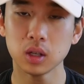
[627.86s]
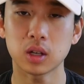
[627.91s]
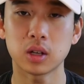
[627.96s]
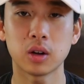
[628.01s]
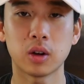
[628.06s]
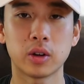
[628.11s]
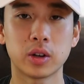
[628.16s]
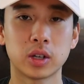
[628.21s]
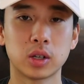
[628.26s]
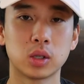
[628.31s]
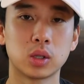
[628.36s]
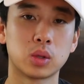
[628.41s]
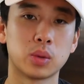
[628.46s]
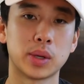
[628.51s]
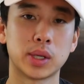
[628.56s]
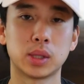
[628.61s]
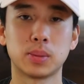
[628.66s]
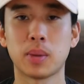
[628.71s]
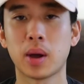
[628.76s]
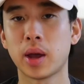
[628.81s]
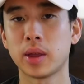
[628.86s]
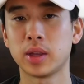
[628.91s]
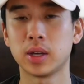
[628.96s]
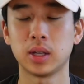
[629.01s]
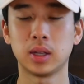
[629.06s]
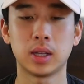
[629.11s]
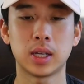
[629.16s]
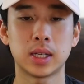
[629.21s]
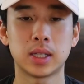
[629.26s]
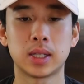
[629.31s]
You know, he swings by the
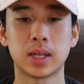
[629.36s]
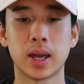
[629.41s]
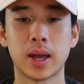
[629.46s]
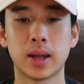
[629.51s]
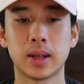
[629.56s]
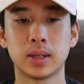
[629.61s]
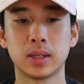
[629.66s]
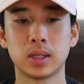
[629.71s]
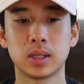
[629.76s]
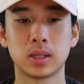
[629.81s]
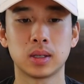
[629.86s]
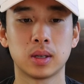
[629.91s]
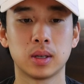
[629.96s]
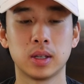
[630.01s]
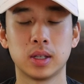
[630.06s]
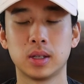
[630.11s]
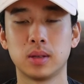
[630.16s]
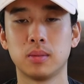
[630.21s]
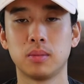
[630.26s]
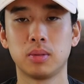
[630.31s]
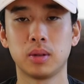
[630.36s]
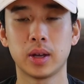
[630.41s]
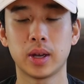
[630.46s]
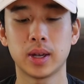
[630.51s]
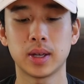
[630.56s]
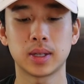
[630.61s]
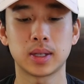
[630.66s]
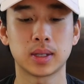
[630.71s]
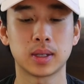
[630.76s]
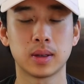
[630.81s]
Elite 10's
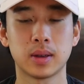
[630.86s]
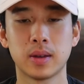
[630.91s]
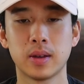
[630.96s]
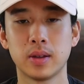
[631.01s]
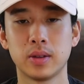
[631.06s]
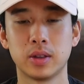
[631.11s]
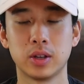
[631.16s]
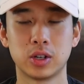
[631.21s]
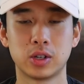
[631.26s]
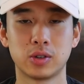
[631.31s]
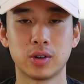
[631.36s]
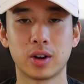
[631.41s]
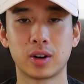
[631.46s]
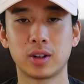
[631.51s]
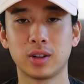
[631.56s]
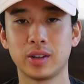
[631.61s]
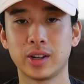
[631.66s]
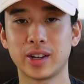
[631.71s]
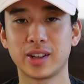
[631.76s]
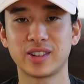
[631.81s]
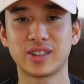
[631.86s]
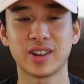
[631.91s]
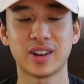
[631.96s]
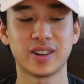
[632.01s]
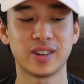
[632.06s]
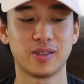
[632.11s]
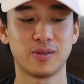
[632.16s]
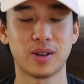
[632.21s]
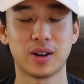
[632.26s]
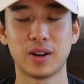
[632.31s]
place. They're struggling,
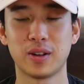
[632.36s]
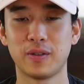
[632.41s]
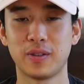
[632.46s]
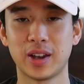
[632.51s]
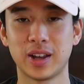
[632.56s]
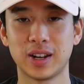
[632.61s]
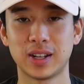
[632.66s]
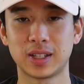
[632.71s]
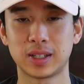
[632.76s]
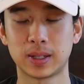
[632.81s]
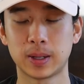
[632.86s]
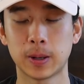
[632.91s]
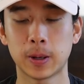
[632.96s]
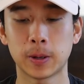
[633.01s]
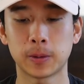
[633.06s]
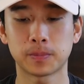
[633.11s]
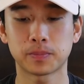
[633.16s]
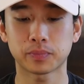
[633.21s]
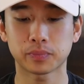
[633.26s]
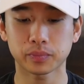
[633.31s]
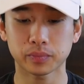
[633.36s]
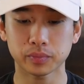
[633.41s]
trying to renovate it still.